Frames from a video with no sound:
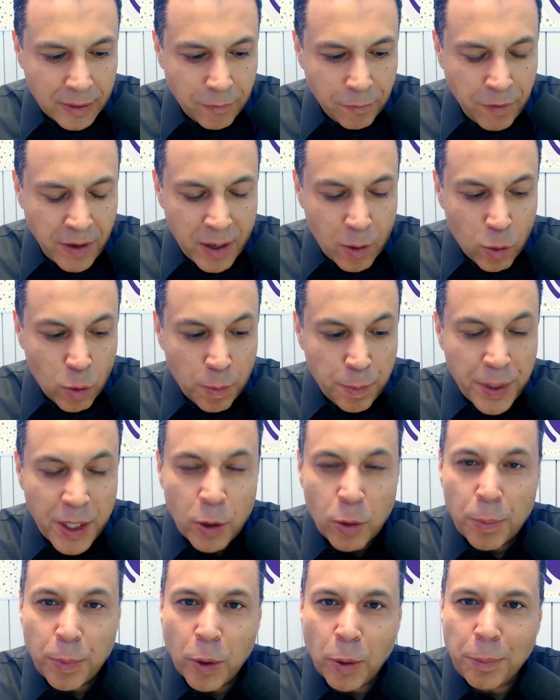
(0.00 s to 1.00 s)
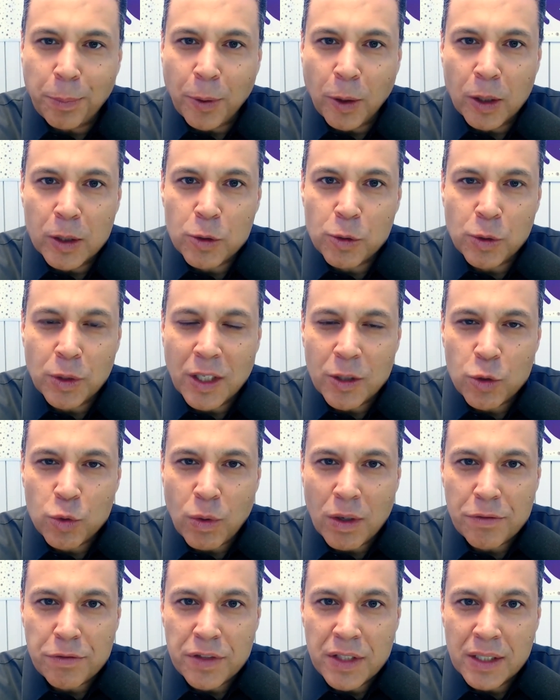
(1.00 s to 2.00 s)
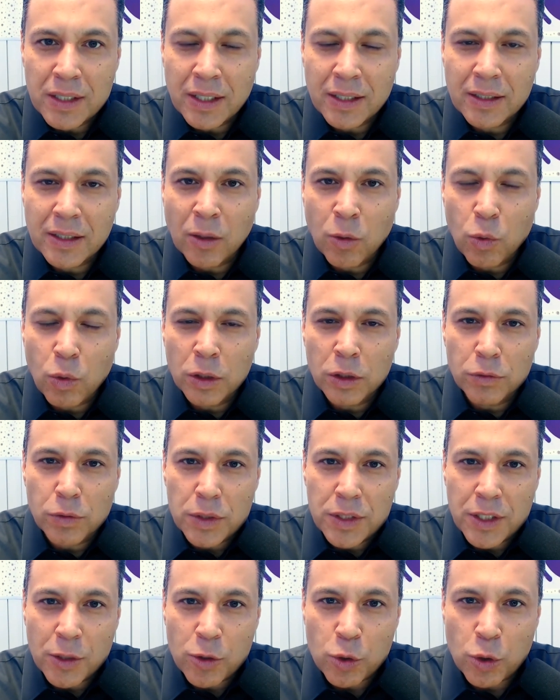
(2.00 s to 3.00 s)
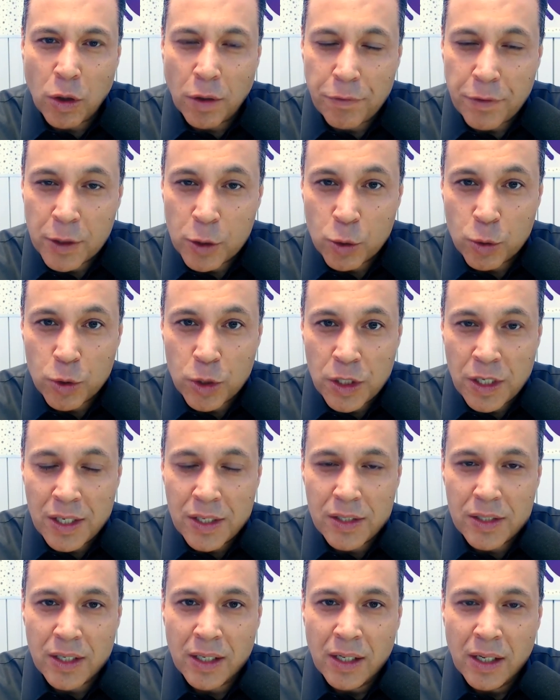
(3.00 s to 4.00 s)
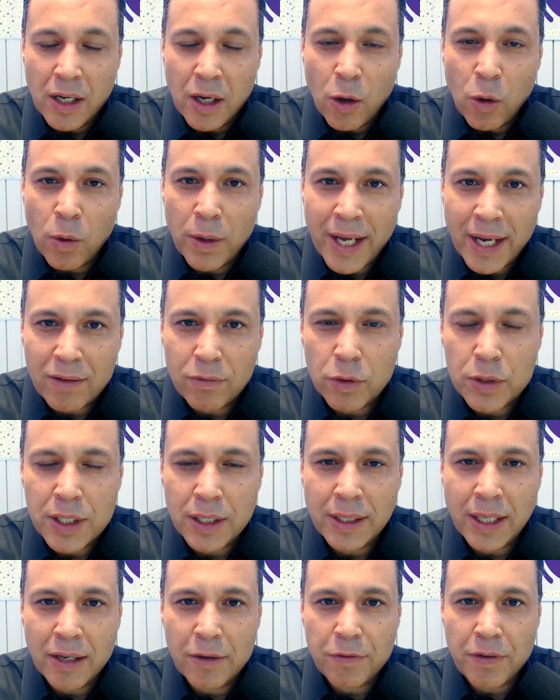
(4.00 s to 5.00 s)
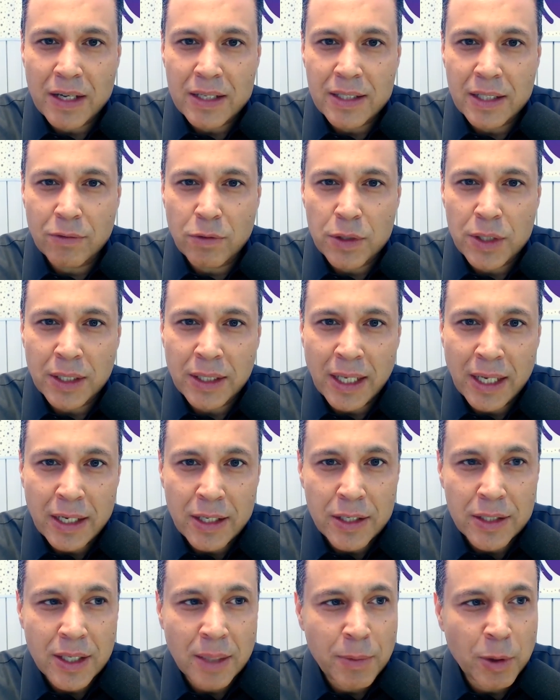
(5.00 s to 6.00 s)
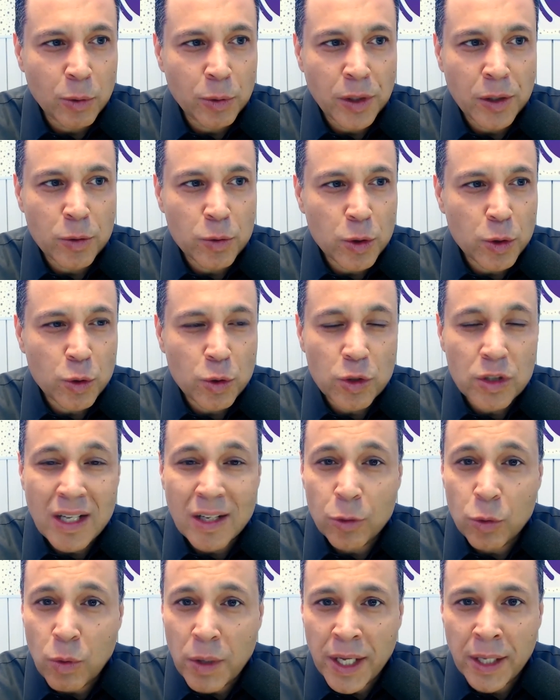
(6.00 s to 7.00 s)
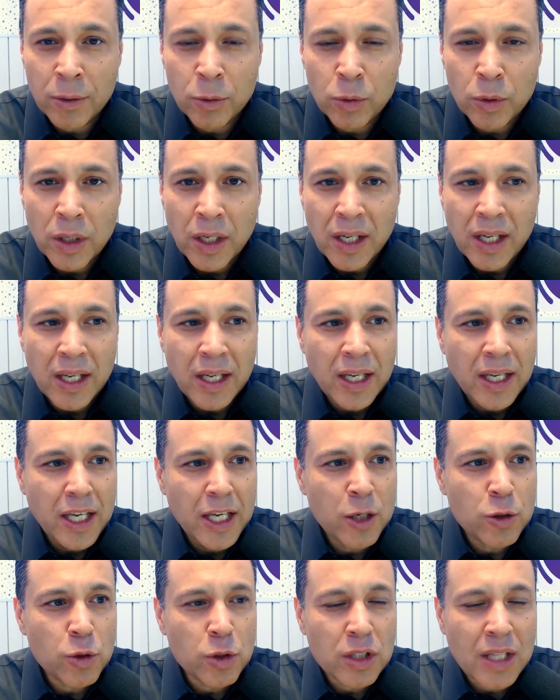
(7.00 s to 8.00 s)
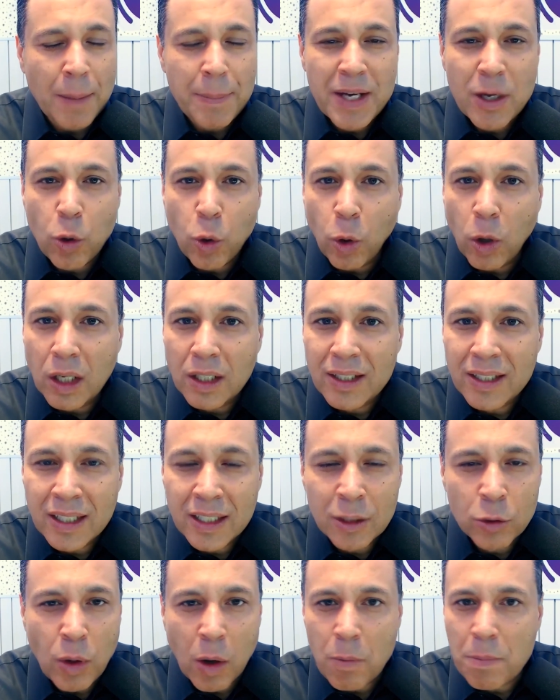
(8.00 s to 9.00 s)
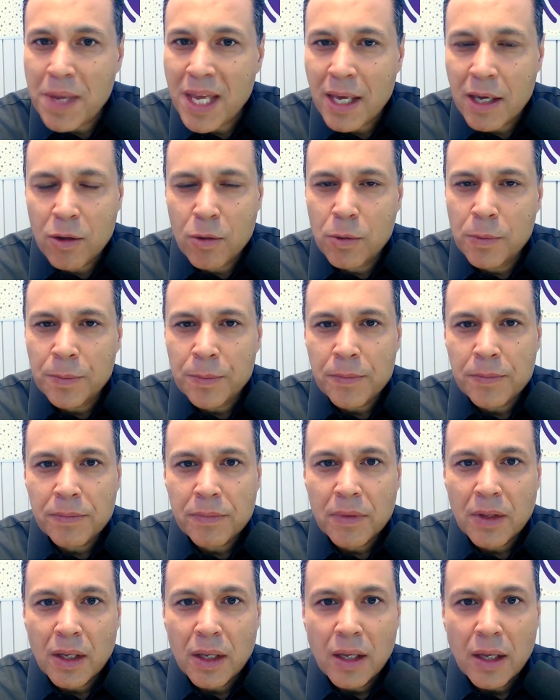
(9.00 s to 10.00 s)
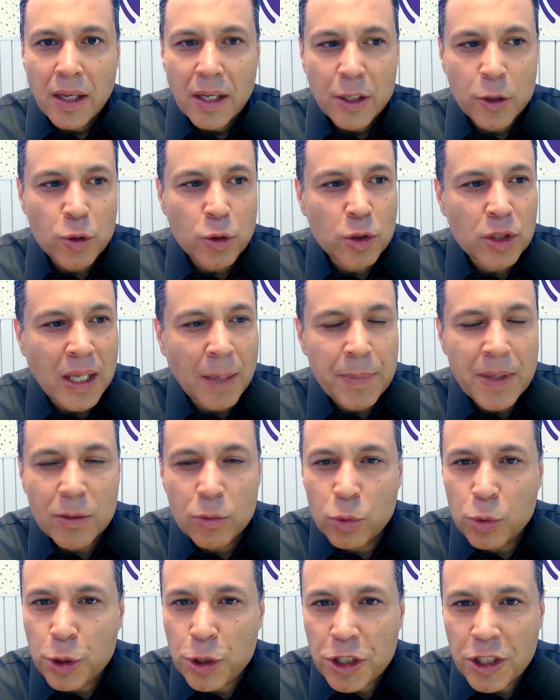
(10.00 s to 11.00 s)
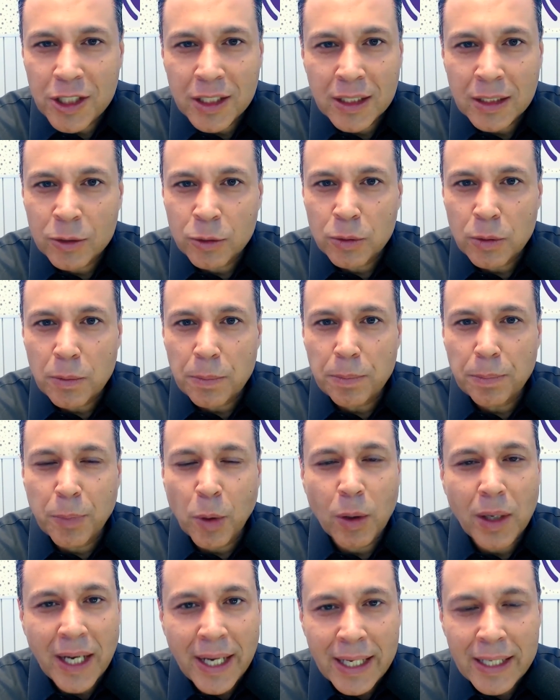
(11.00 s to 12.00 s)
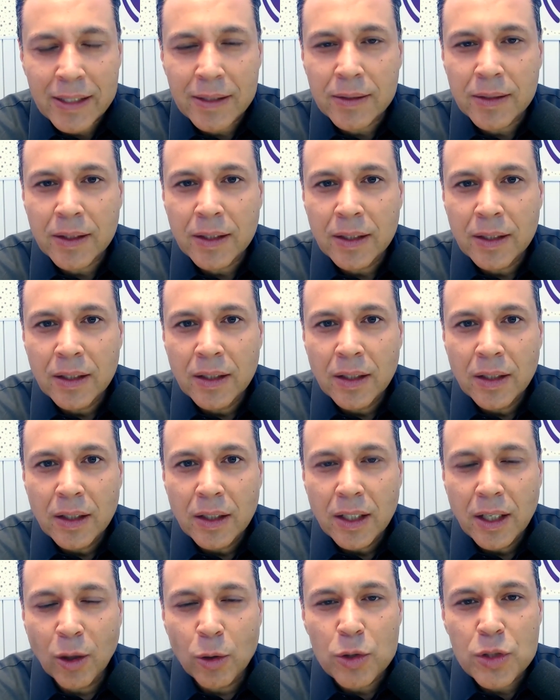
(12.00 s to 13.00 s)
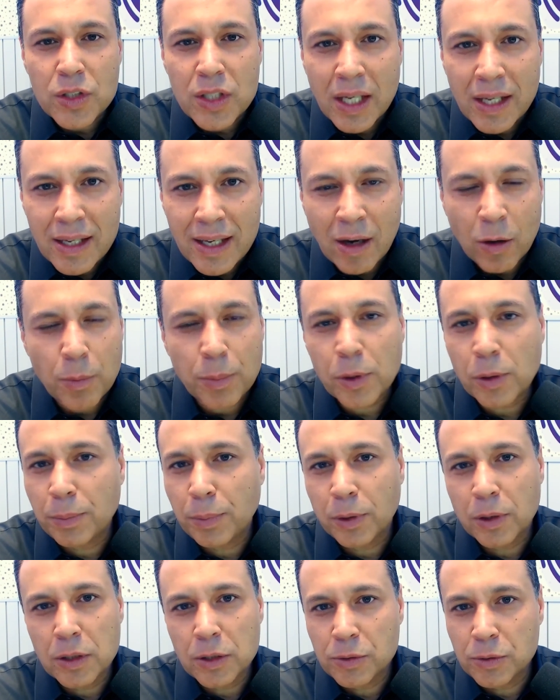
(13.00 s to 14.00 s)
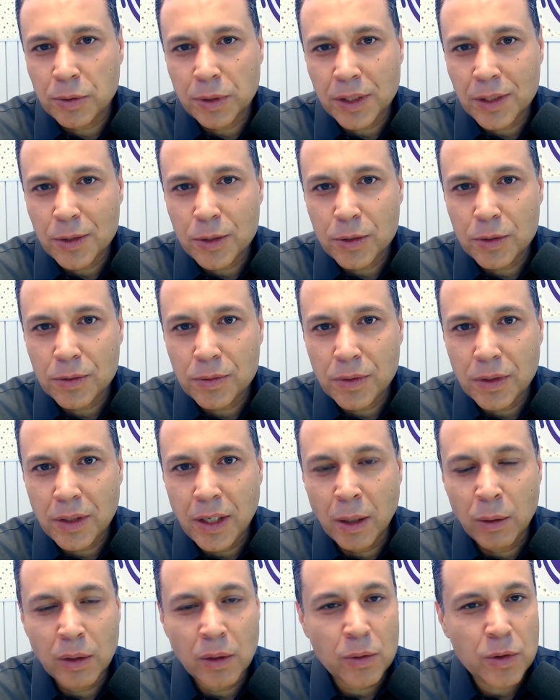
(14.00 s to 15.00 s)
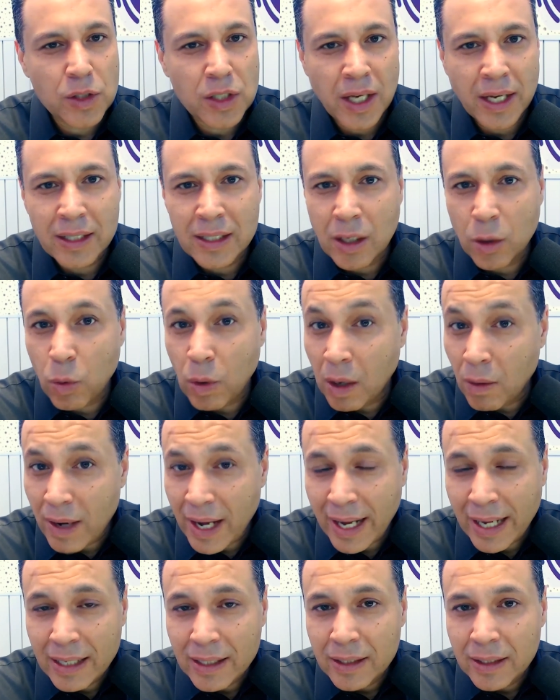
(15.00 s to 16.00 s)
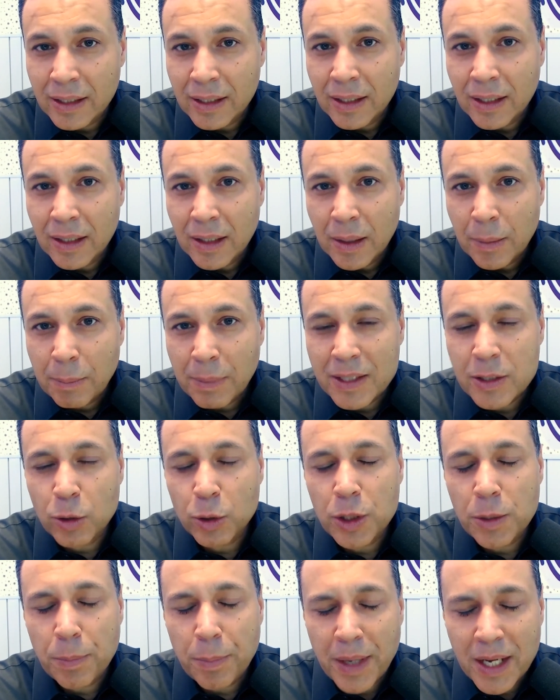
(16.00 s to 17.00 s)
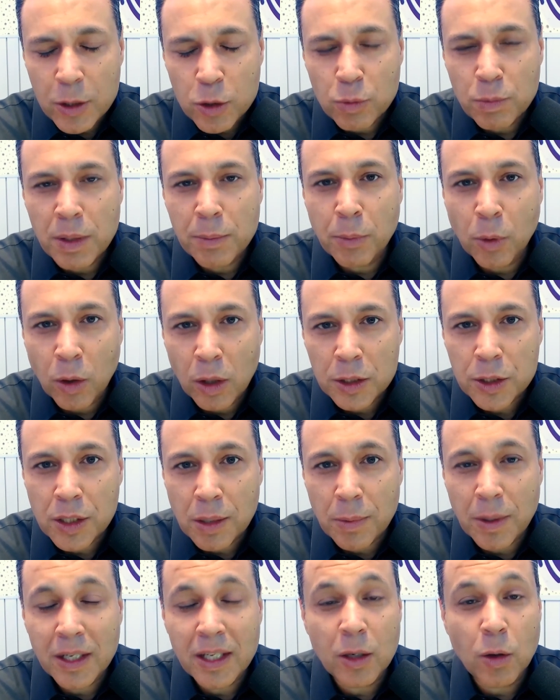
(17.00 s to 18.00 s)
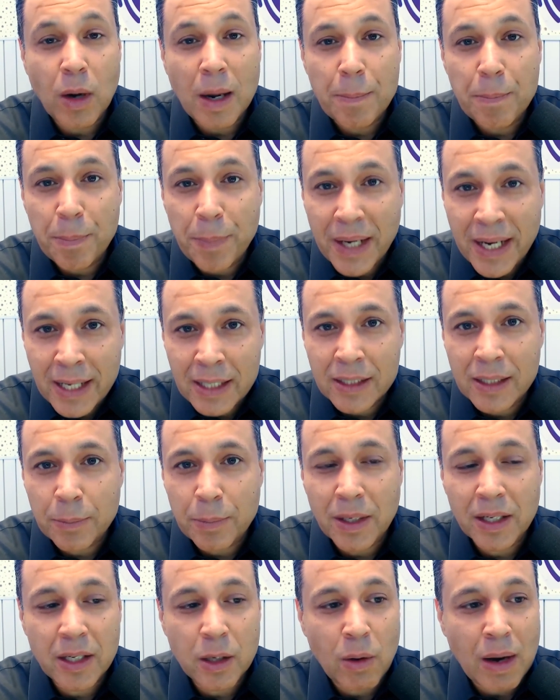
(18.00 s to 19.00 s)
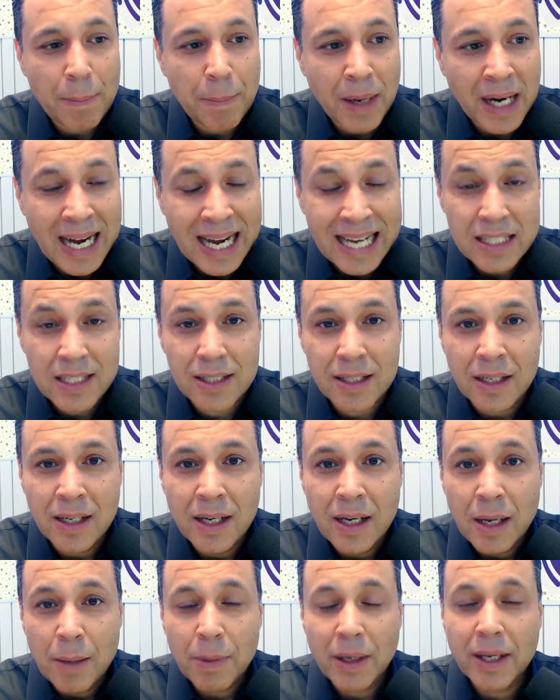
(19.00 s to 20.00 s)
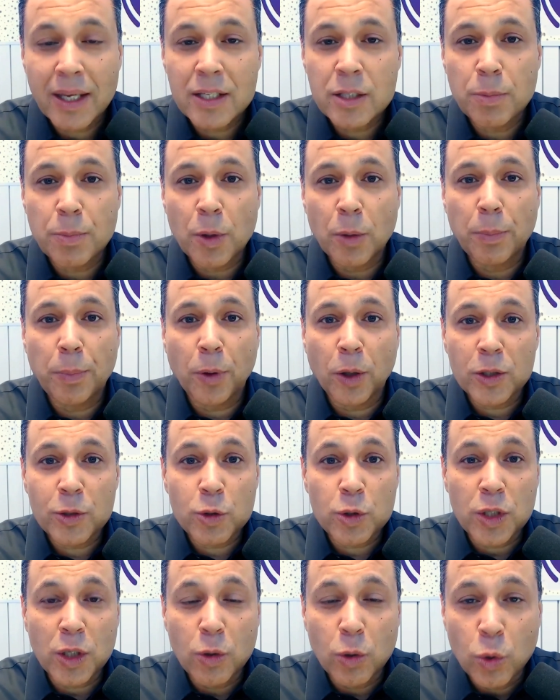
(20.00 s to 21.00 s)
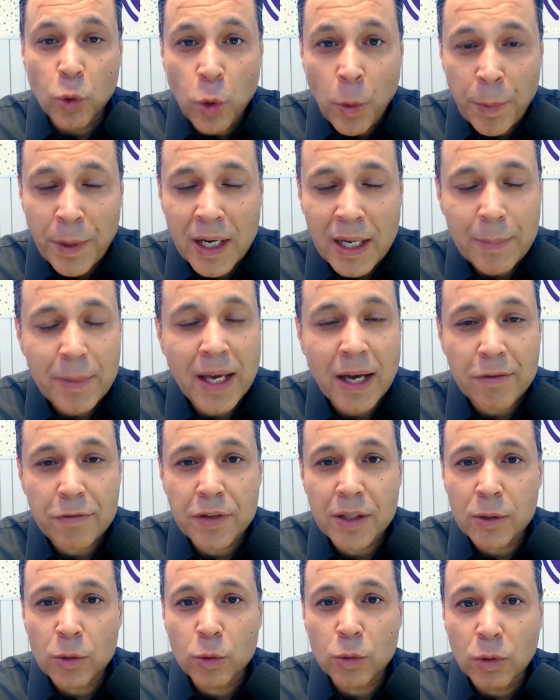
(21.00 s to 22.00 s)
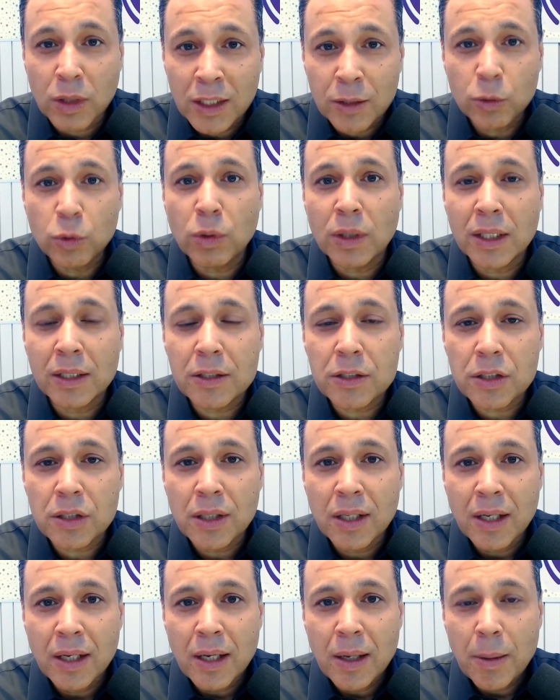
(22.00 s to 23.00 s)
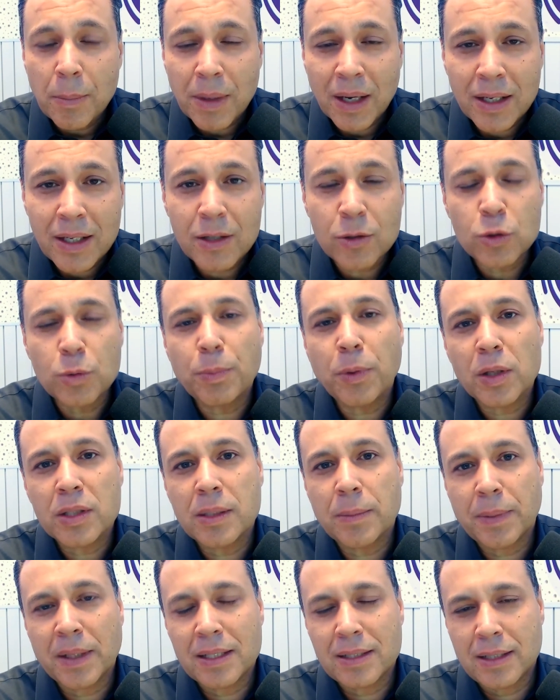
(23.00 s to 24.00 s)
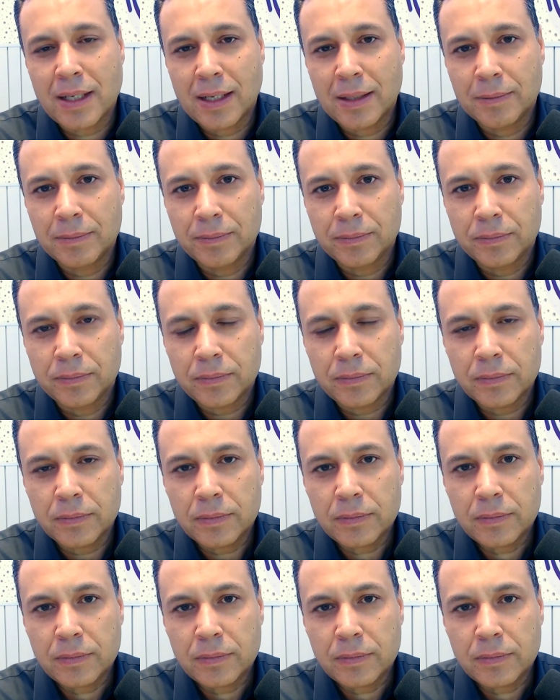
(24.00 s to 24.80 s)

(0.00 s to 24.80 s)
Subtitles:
Injustice comes to fulfill a purpose. So when you suffer injustice, what you must do? You must say, oh my God, this is upsetting me, it's hurting me, it's cutting me in half. However, I know that there is a purpose to this. I still don't know what it is, but show me so that I can learn. that I can embrace and that purpose is fulfilled in my life as soon as possible.